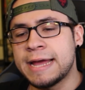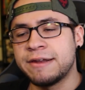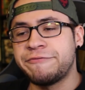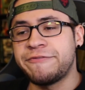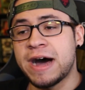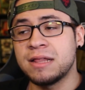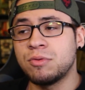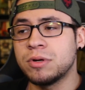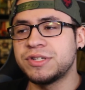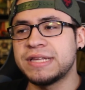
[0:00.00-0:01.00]
and the
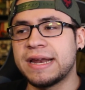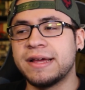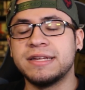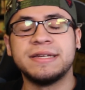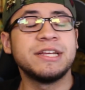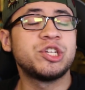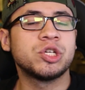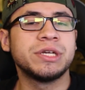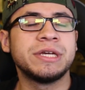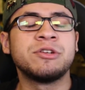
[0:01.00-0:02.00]
followers that
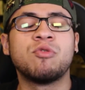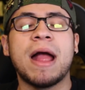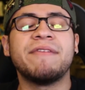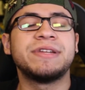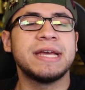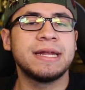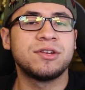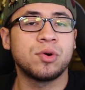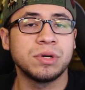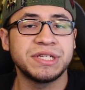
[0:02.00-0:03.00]
initially gravitated
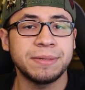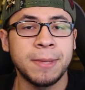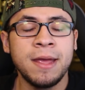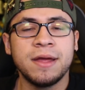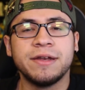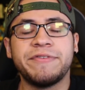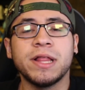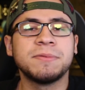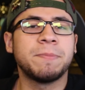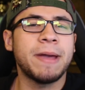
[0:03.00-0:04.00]
towards him
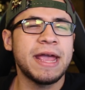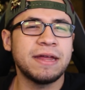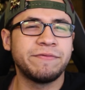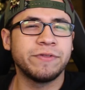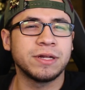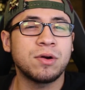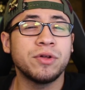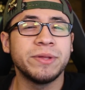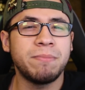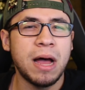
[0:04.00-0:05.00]
developed a pamphlet
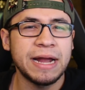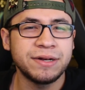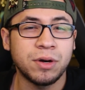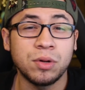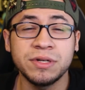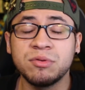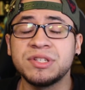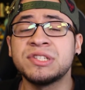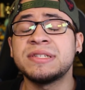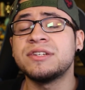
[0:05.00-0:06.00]
called the Mind Hole. It
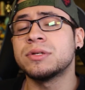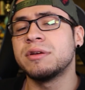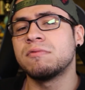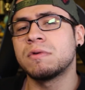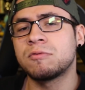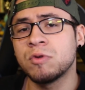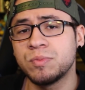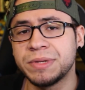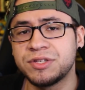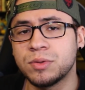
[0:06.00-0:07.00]
was essentially a
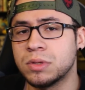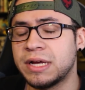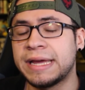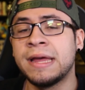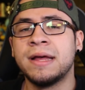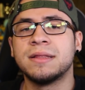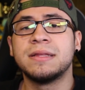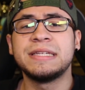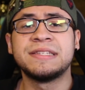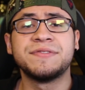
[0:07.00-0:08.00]
recruitment tool, a
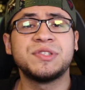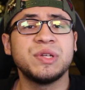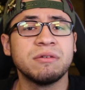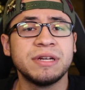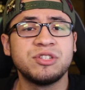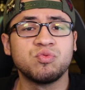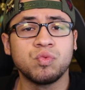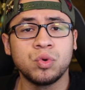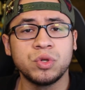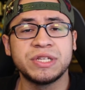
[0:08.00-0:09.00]
list of series,
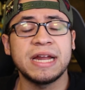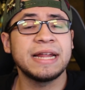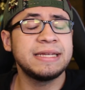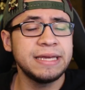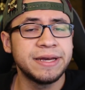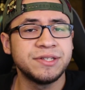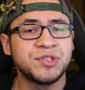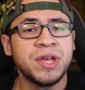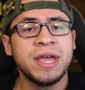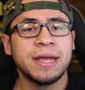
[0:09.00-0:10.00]
rules, and
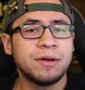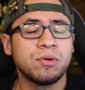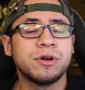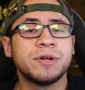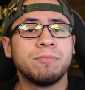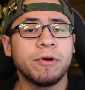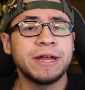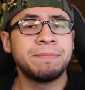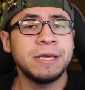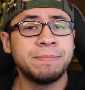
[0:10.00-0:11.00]
ideas in order to
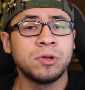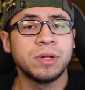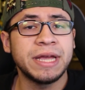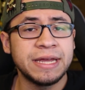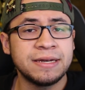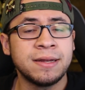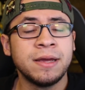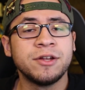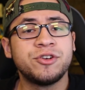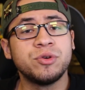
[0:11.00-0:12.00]
bring people in
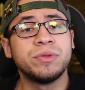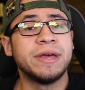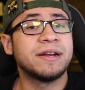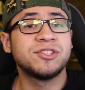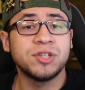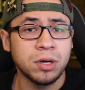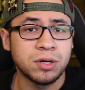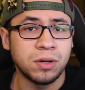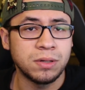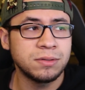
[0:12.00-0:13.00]
to their
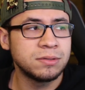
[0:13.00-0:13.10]
circle.